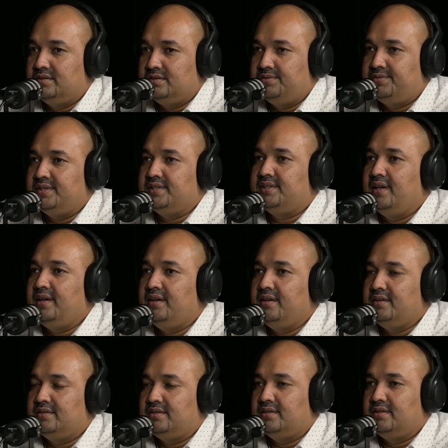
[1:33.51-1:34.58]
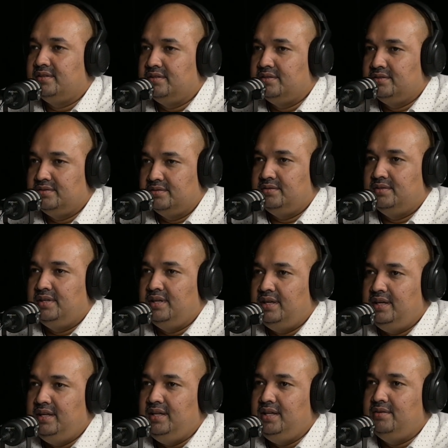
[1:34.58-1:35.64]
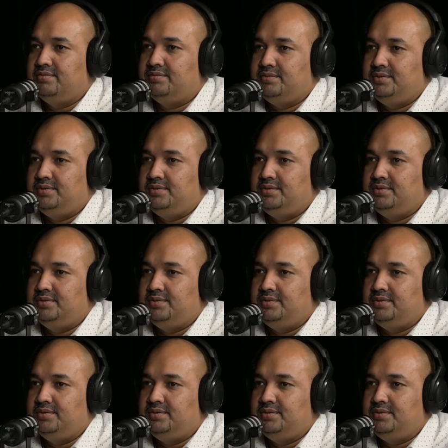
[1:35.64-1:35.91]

the first thing is leave